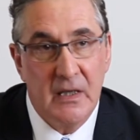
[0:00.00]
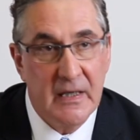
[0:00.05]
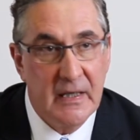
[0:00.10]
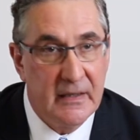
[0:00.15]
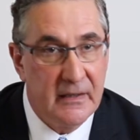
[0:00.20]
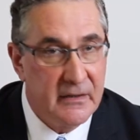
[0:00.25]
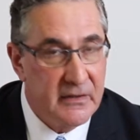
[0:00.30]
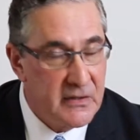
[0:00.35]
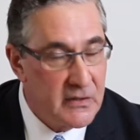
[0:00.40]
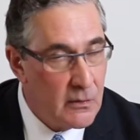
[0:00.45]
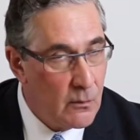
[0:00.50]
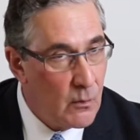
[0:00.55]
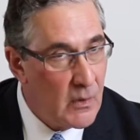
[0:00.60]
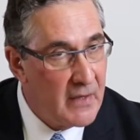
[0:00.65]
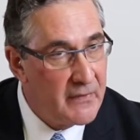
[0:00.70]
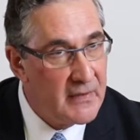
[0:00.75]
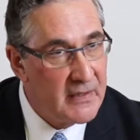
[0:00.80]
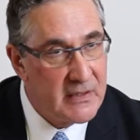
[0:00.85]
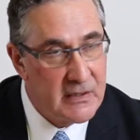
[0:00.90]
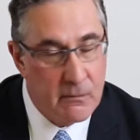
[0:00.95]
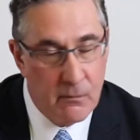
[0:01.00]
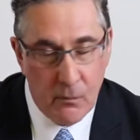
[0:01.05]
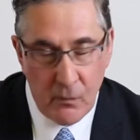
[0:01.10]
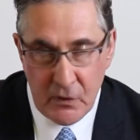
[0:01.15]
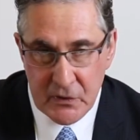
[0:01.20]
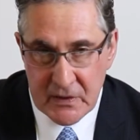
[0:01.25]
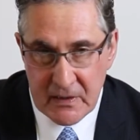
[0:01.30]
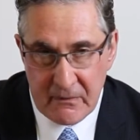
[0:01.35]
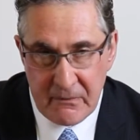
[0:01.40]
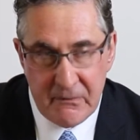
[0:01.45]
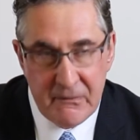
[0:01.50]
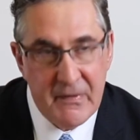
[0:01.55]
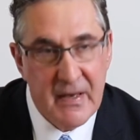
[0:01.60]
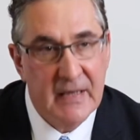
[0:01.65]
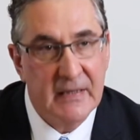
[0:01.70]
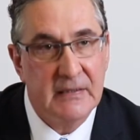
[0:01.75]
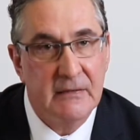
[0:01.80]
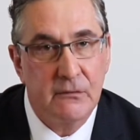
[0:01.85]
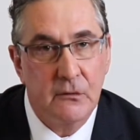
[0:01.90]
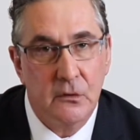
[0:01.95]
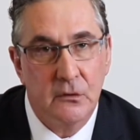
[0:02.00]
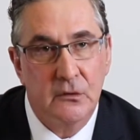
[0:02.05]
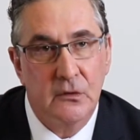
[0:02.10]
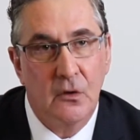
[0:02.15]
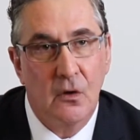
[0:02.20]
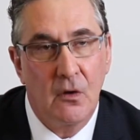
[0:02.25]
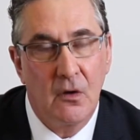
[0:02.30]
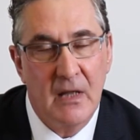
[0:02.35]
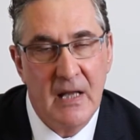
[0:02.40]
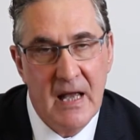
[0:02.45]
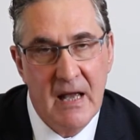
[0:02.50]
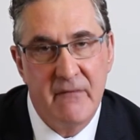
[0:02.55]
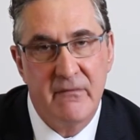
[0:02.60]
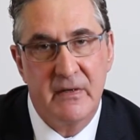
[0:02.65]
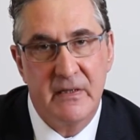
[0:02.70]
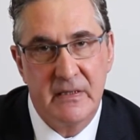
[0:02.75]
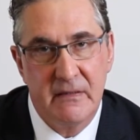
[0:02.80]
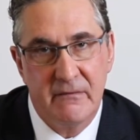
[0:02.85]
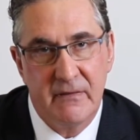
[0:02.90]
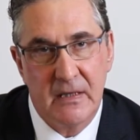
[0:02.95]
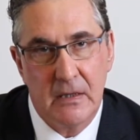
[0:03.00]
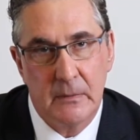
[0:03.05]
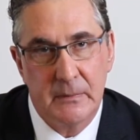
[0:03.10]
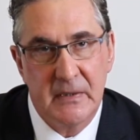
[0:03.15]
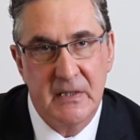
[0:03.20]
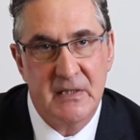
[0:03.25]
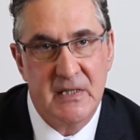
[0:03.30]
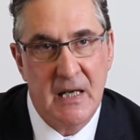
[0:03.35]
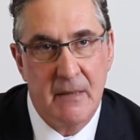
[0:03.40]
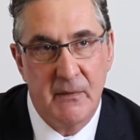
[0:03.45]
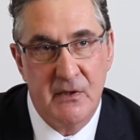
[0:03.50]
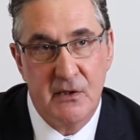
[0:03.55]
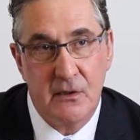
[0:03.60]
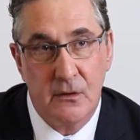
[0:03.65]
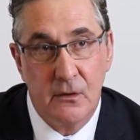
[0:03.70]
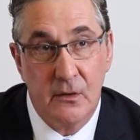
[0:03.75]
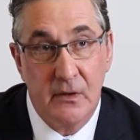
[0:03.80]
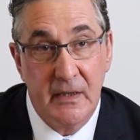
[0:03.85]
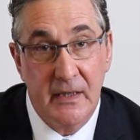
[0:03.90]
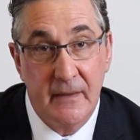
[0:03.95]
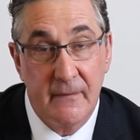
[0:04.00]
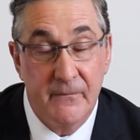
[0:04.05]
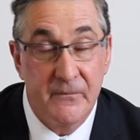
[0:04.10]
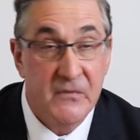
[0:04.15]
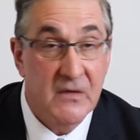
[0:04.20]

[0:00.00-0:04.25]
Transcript: and it's the one that's most effective control ever developed in cybersecurity.